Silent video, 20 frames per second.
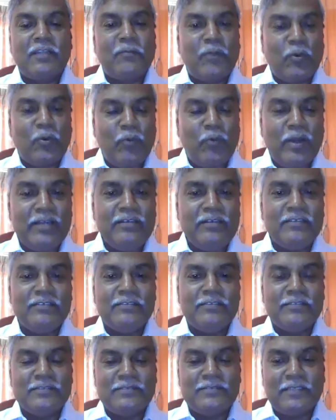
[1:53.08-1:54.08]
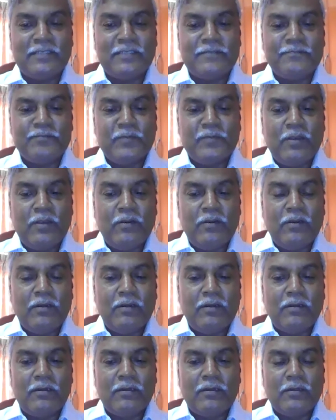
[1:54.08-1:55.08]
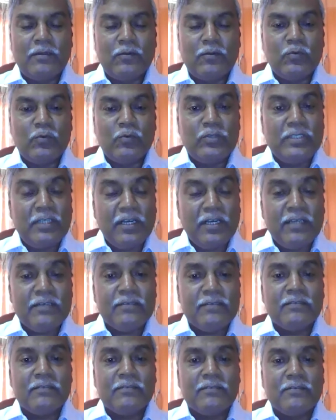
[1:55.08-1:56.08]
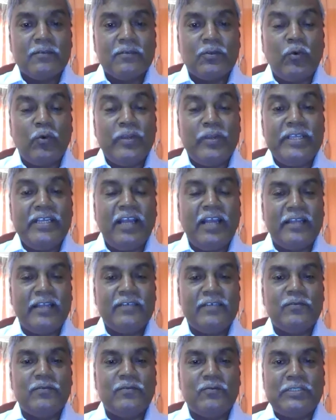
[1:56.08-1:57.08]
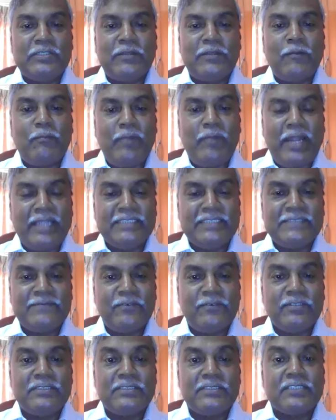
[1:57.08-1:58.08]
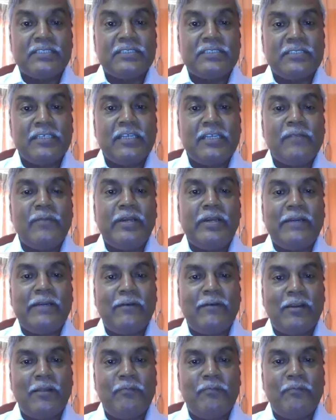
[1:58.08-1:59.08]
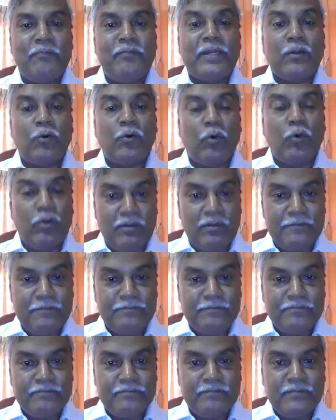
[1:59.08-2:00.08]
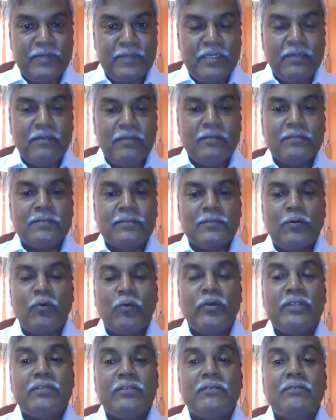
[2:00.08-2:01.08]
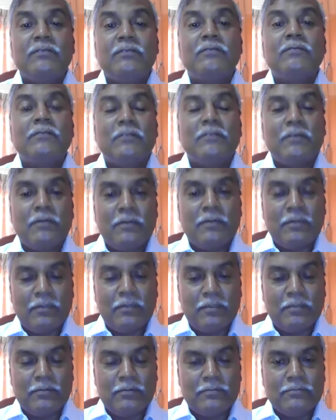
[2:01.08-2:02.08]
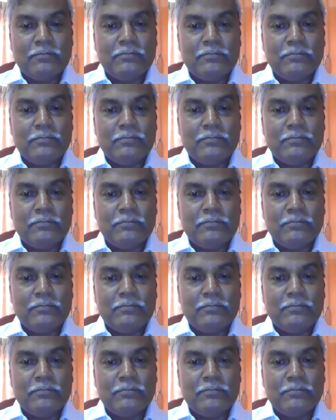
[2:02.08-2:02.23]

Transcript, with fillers: number one is that uh, we are going ahead with our plans for sustainable development goal. So when uh,